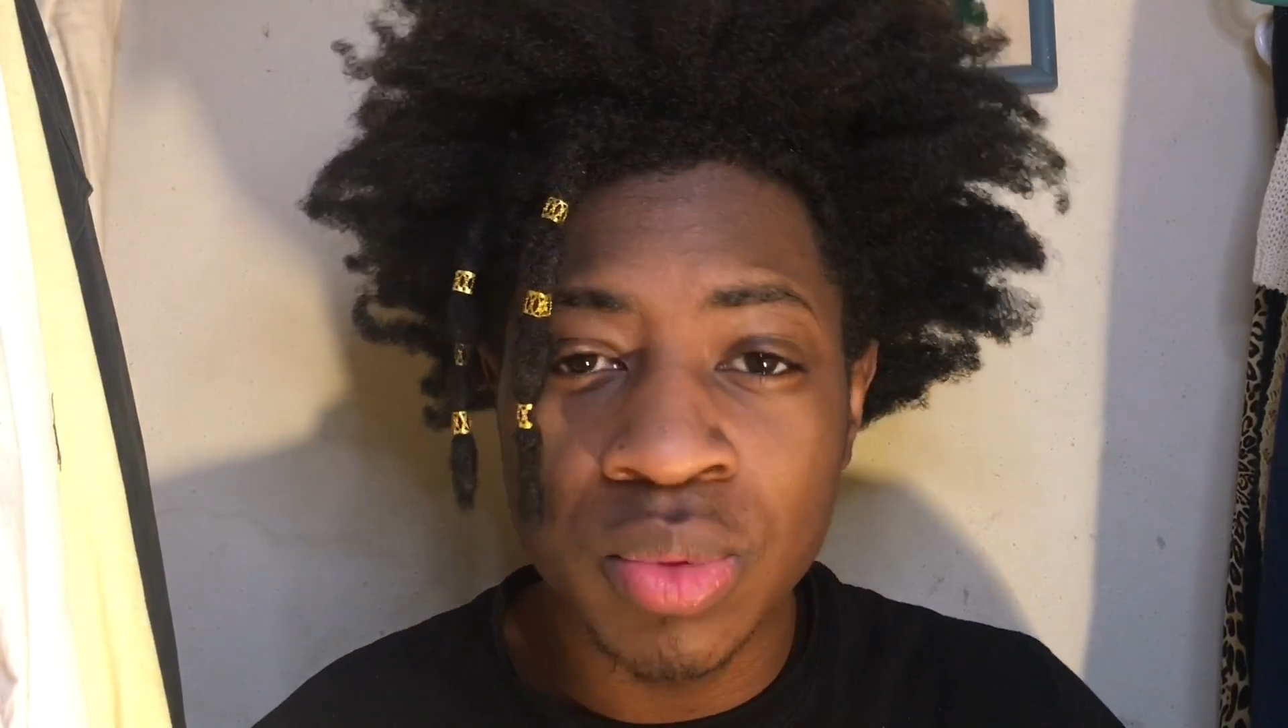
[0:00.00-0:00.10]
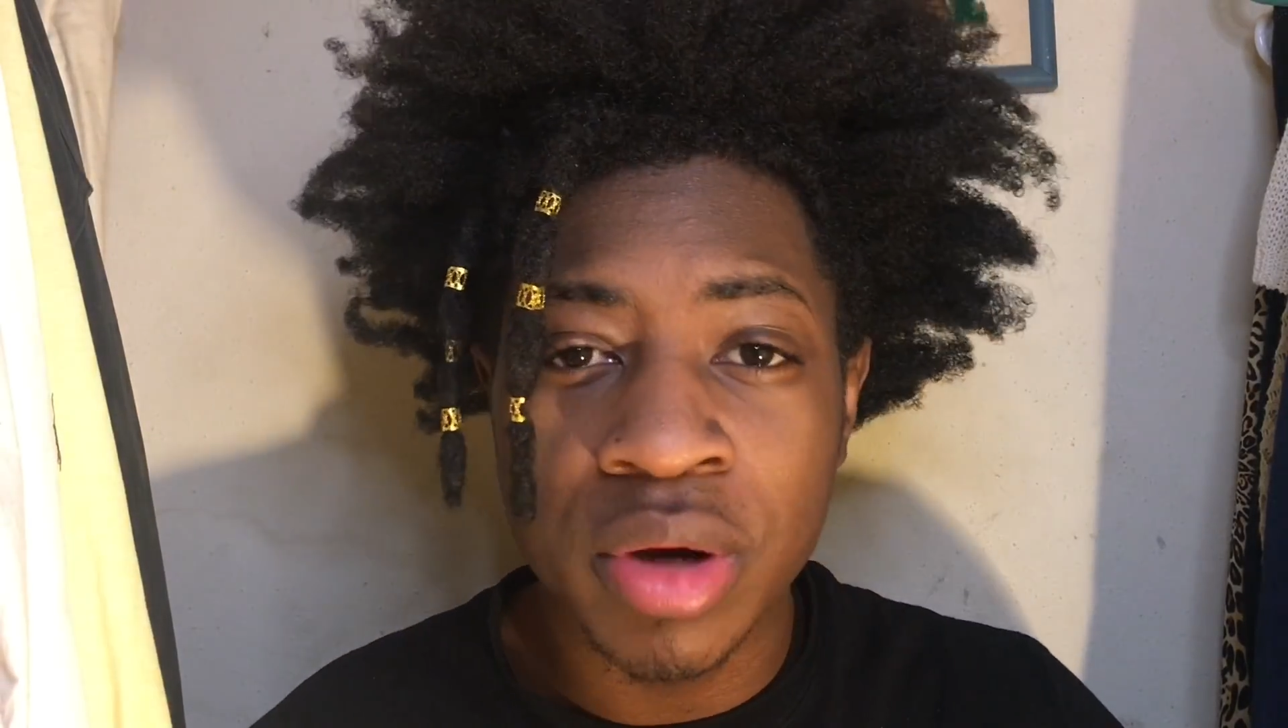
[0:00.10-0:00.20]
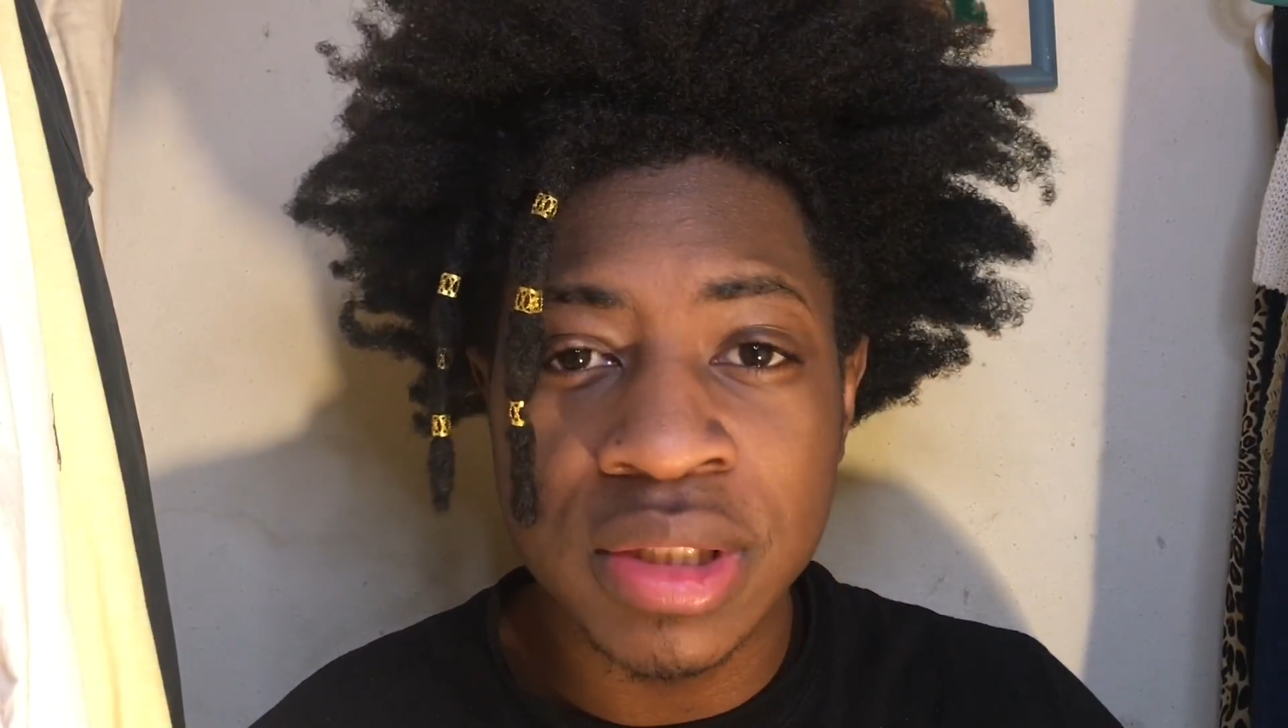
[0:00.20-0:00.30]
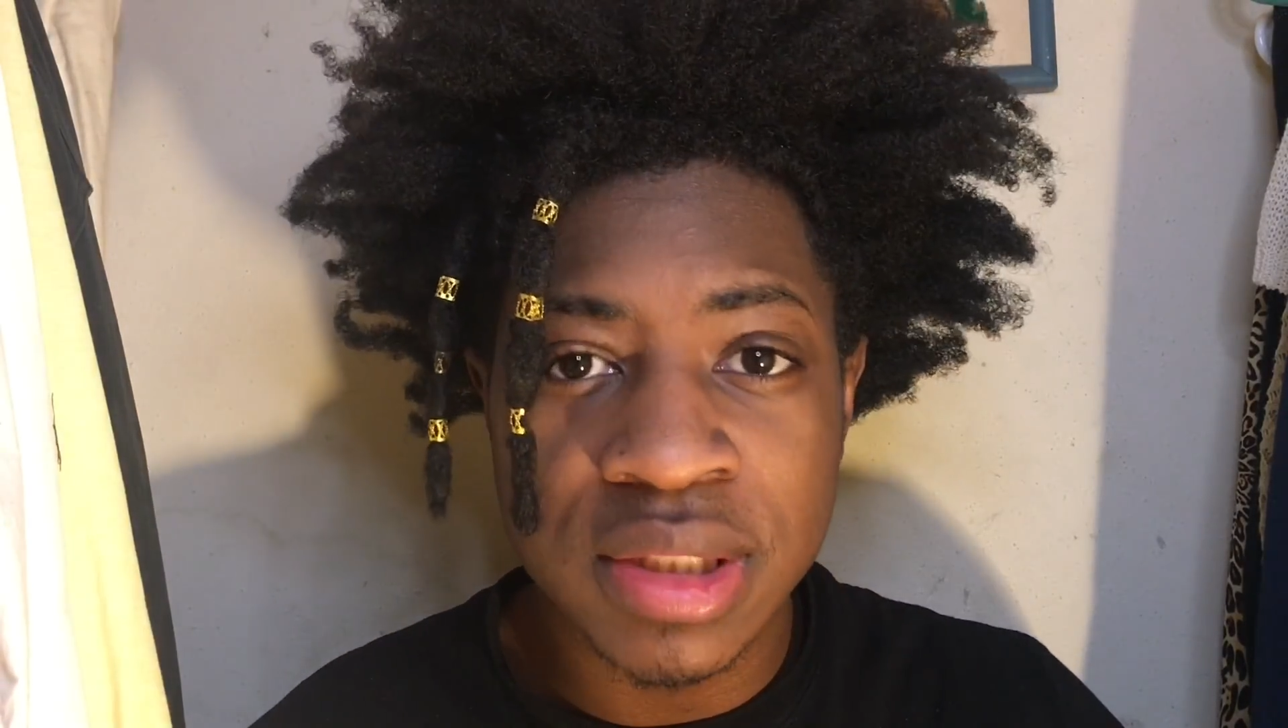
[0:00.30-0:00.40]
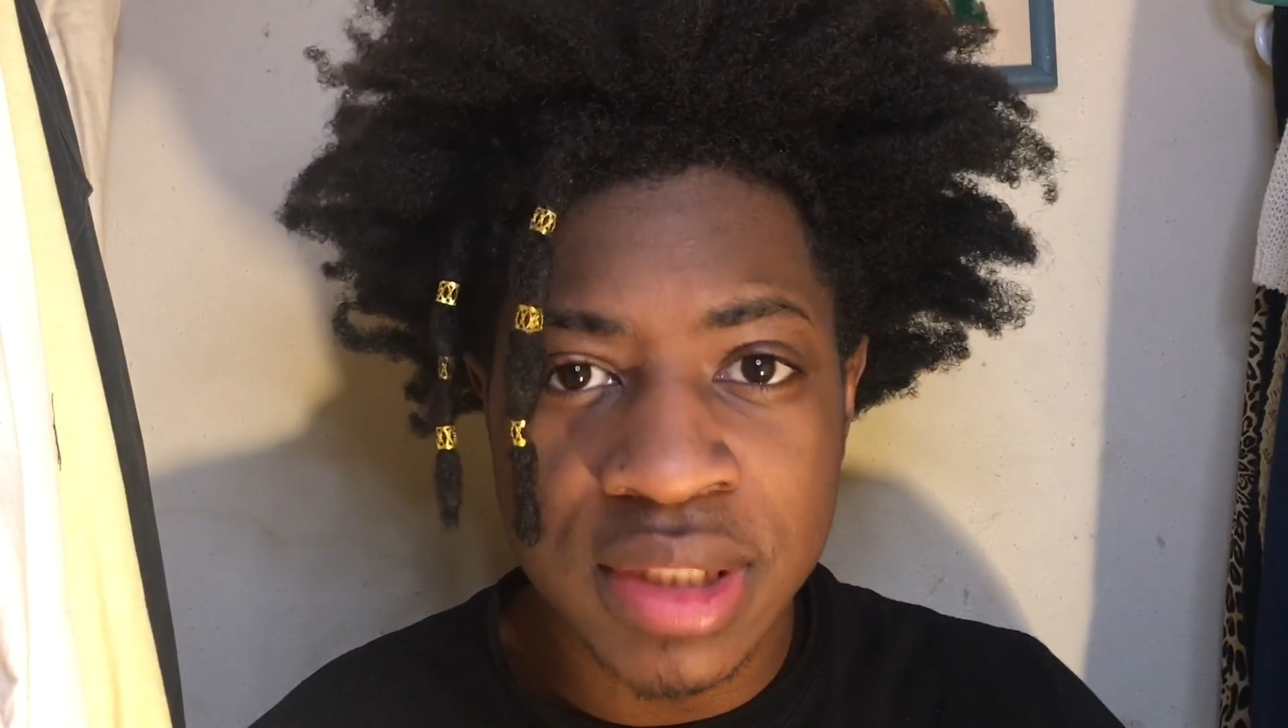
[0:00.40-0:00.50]

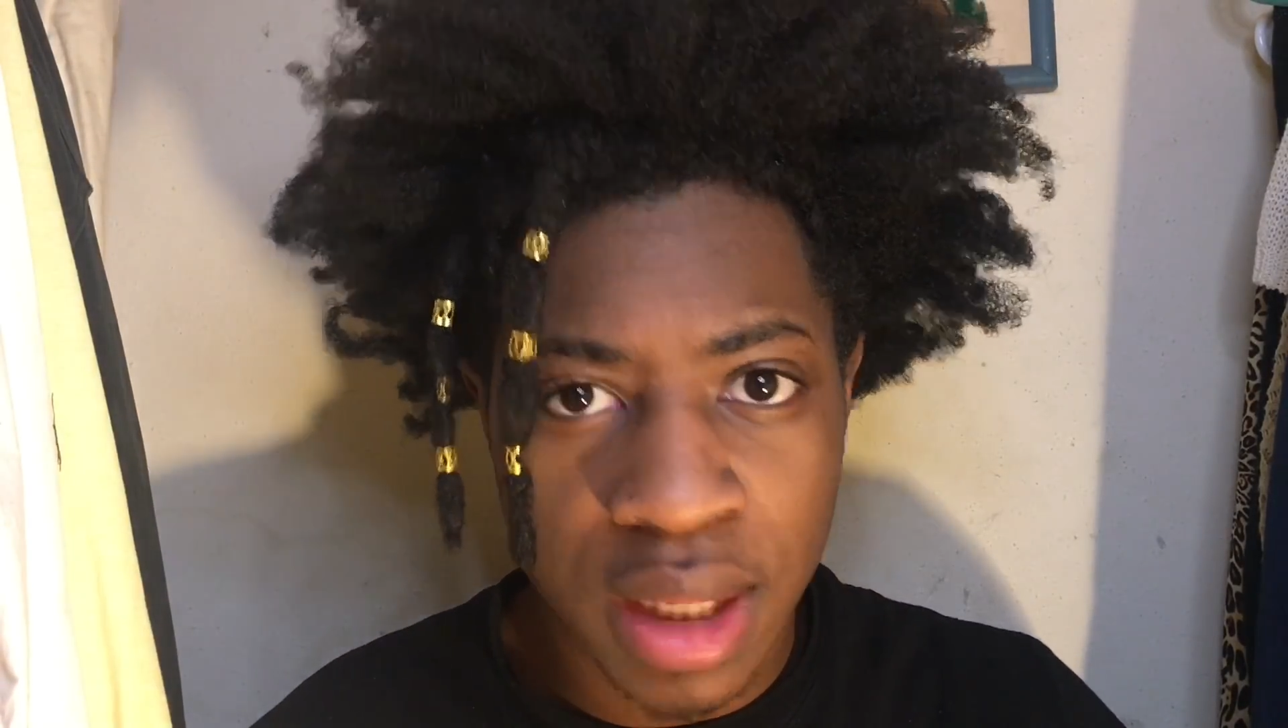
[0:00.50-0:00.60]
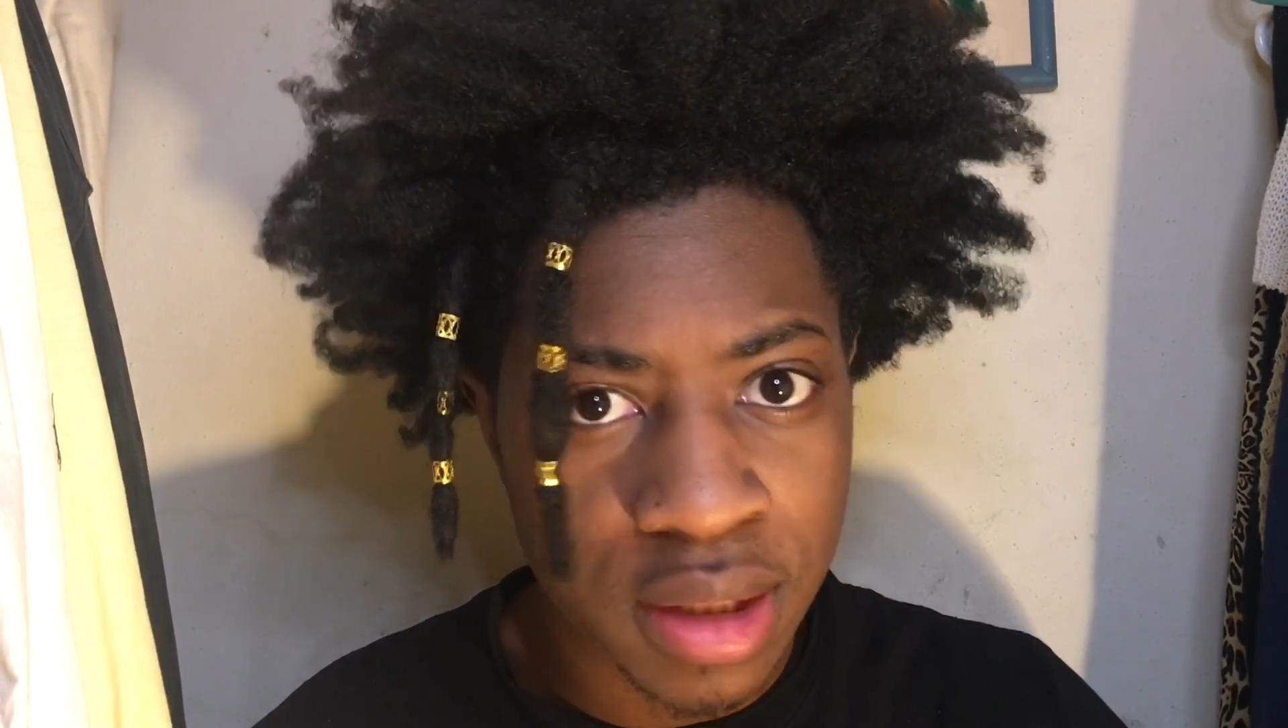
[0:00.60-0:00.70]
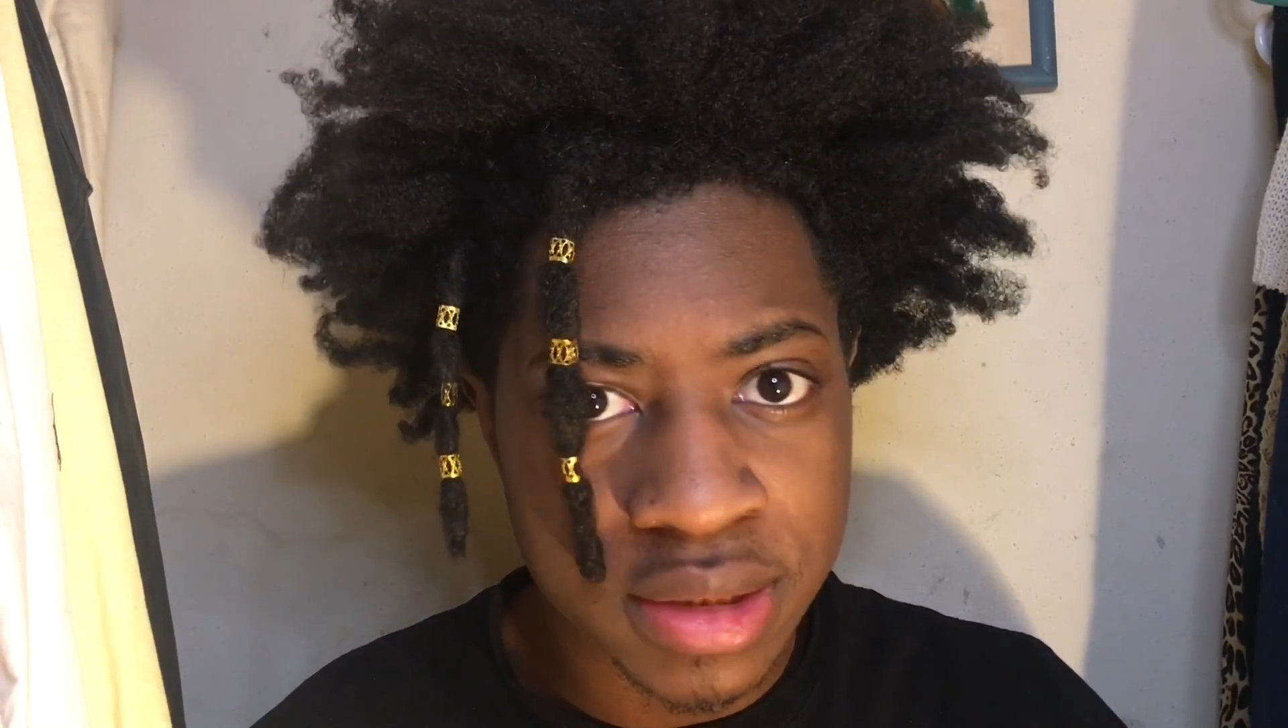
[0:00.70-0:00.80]
wanted to tell